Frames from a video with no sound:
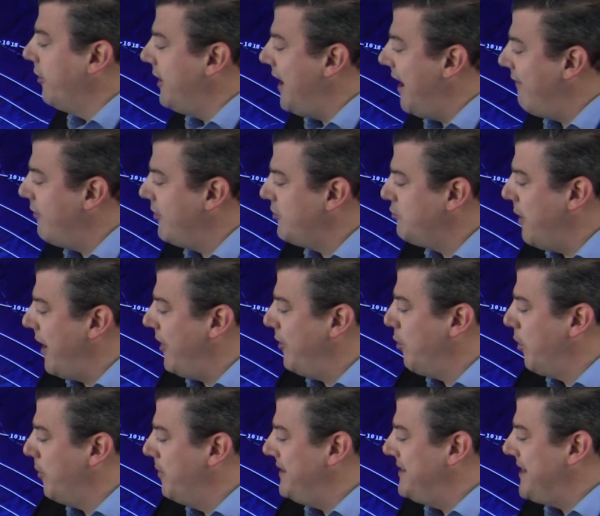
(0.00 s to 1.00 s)
than average weather
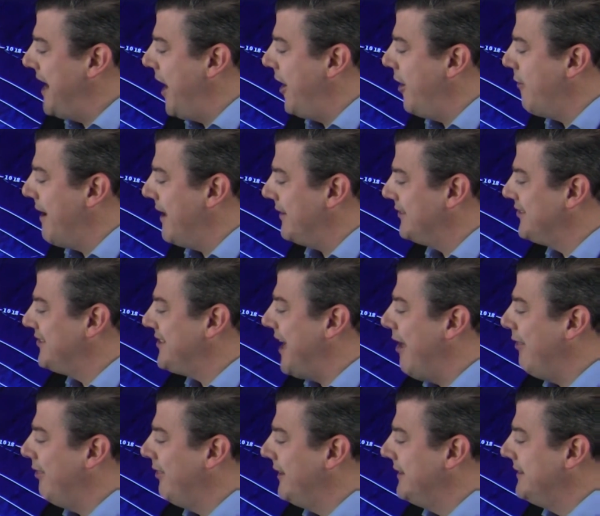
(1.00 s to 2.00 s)
will be down around
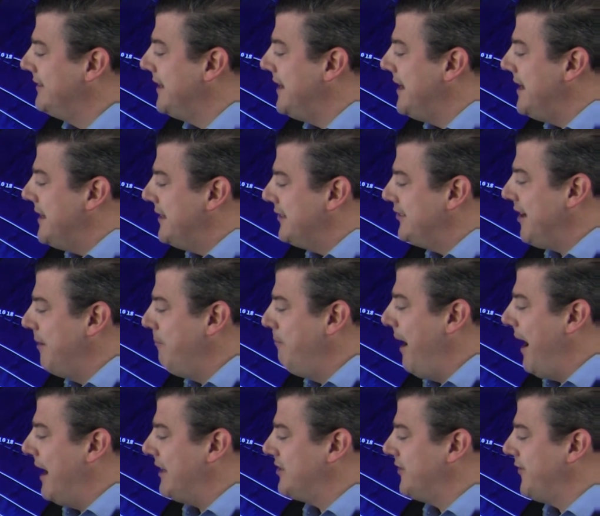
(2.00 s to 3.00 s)
Southland, some
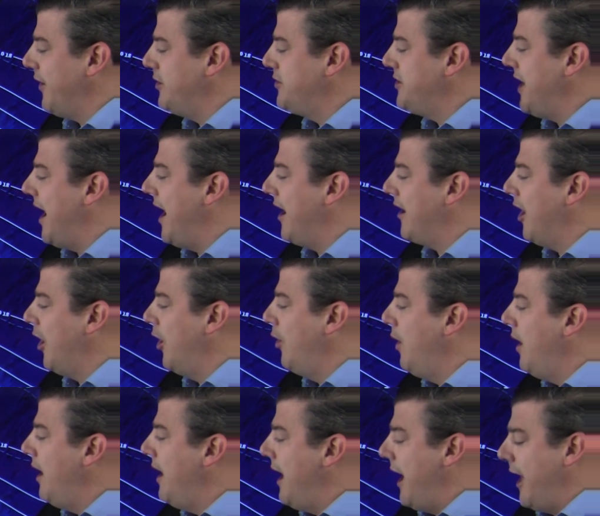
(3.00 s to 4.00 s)
parts of Otago,
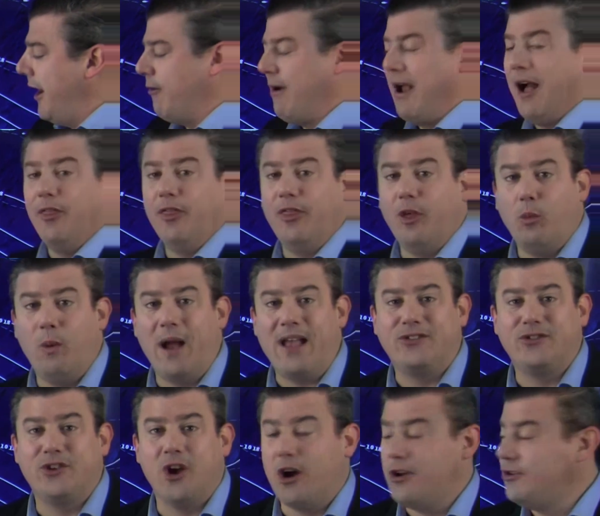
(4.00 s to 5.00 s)
and around the
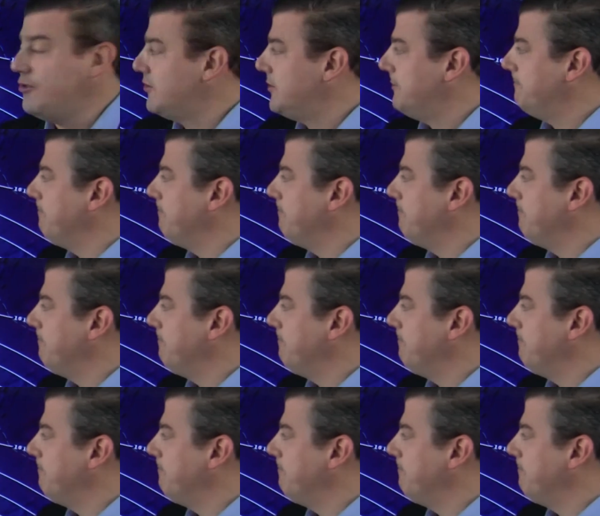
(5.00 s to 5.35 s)
west coast.